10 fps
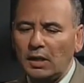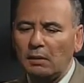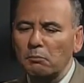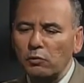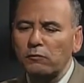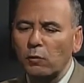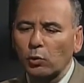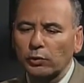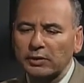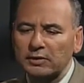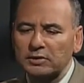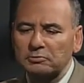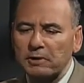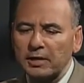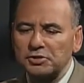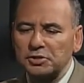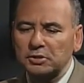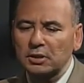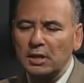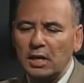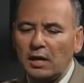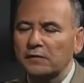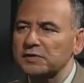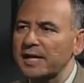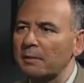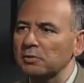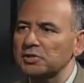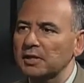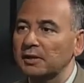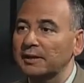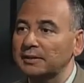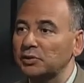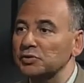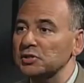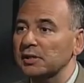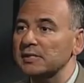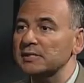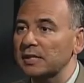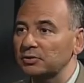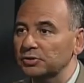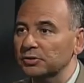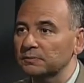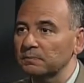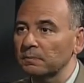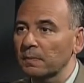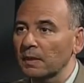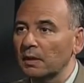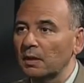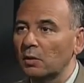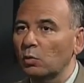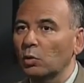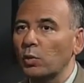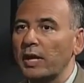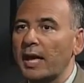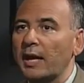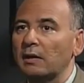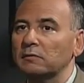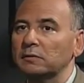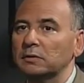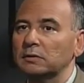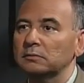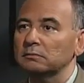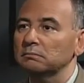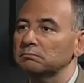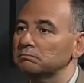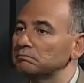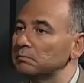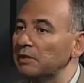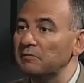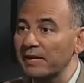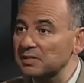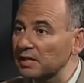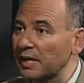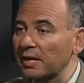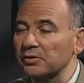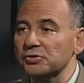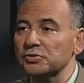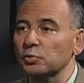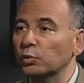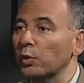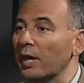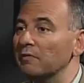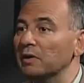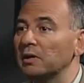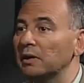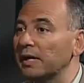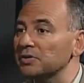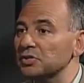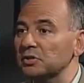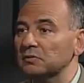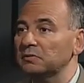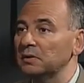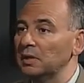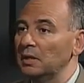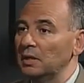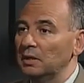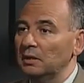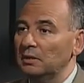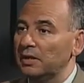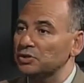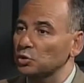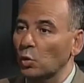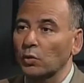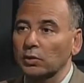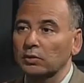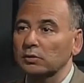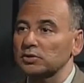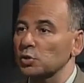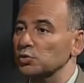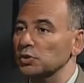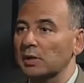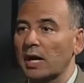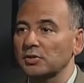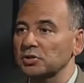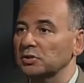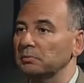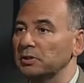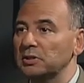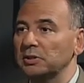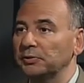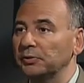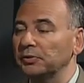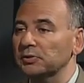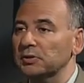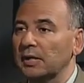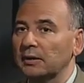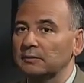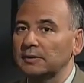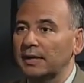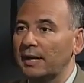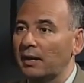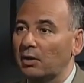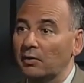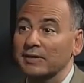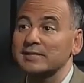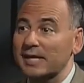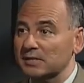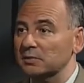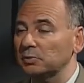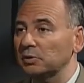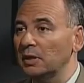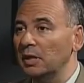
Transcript: move forward in the direction of establishing a Latino Studies Center, where we have investigators, where we have a collection of historical, sociological materials that are accessible